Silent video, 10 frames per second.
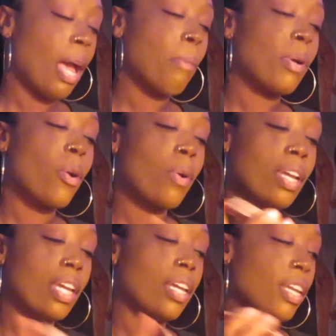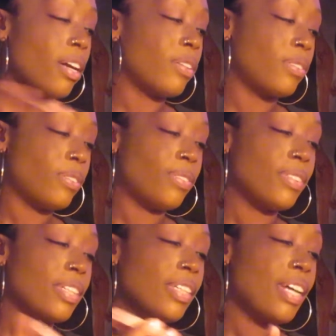I'm going to go again, though.
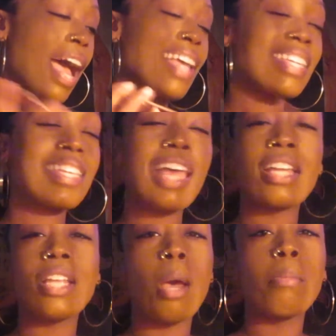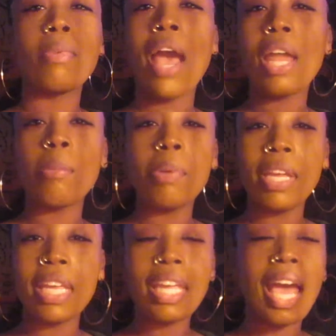I just like to, I'm kind of
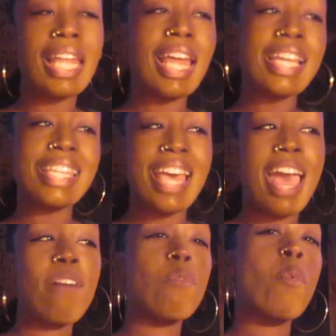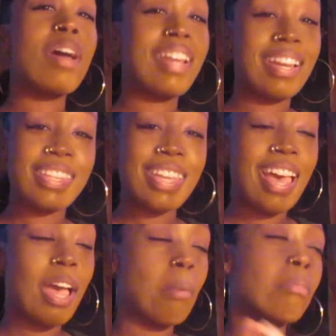picky. I like to have one at a
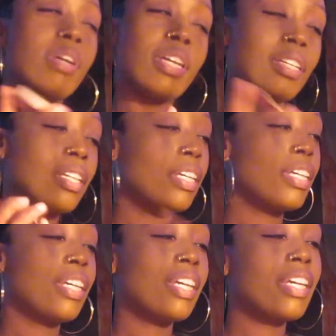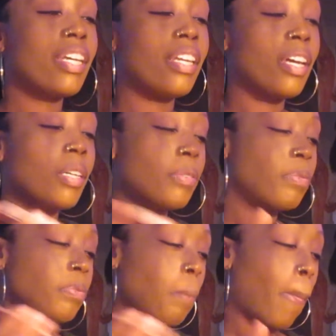time, but, you know.
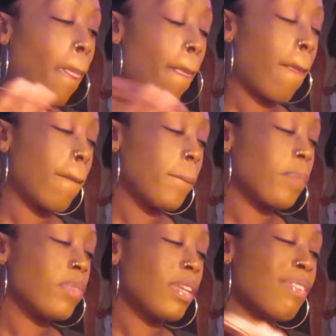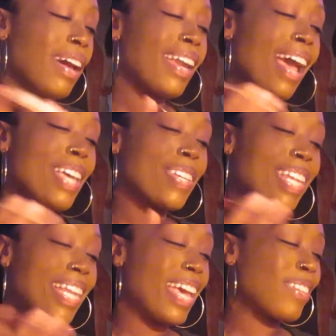Divine, I asked for
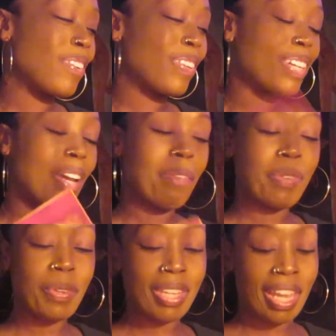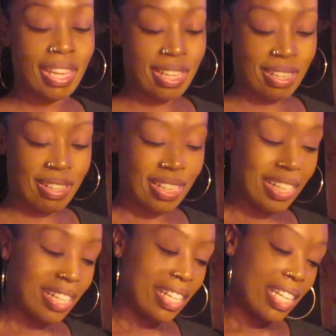the last order to come through. Thank you.
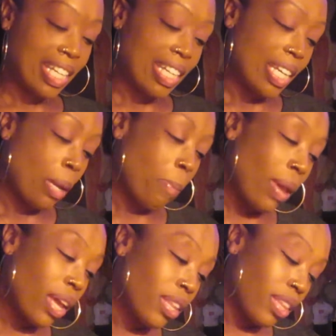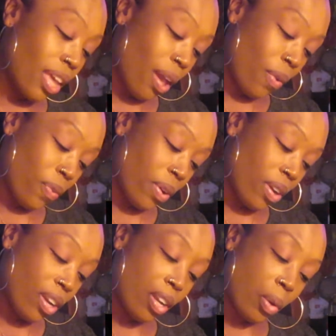Make the
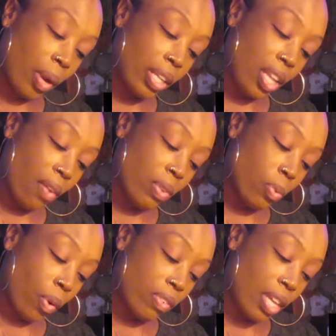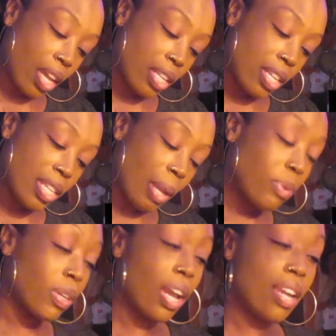effort. Great love is worth taking the
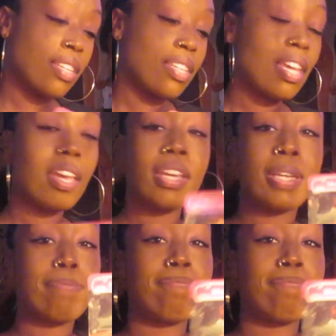steps you're guided to take.